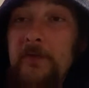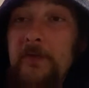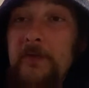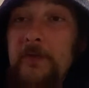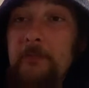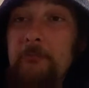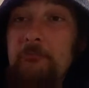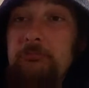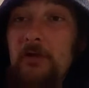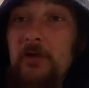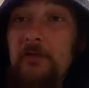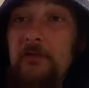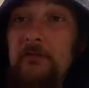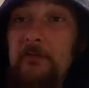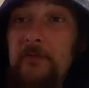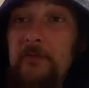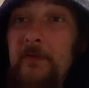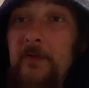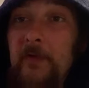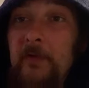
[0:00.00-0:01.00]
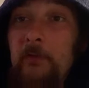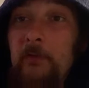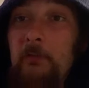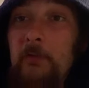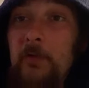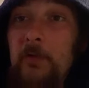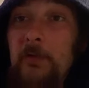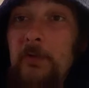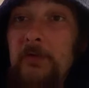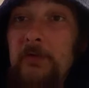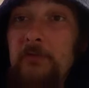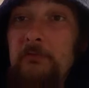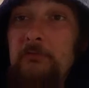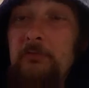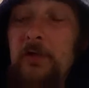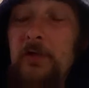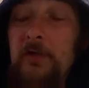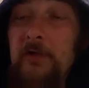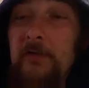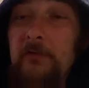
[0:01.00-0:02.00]
depression and ongoing
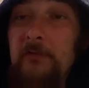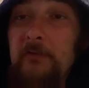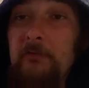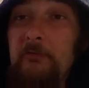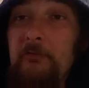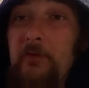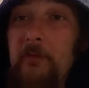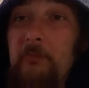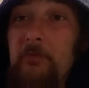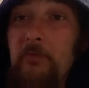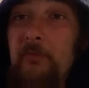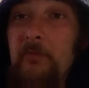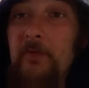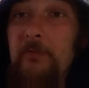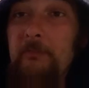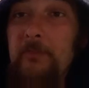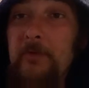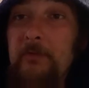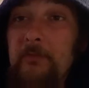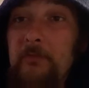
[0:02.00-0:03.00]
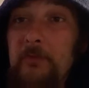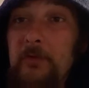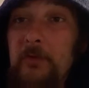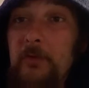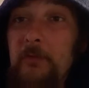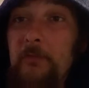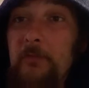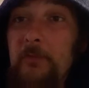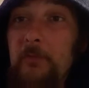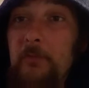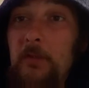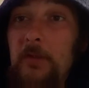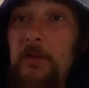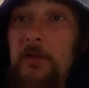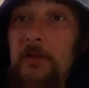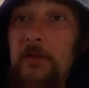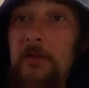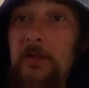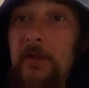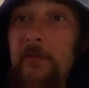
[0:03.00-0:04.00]
drug issues prevent me from going to
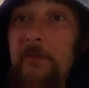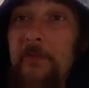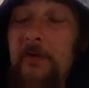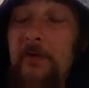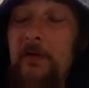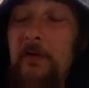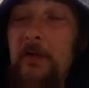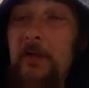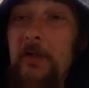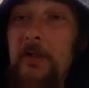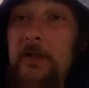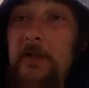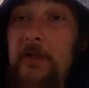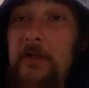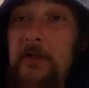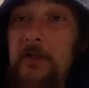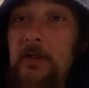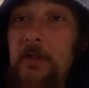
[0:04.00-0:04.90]
work, and that I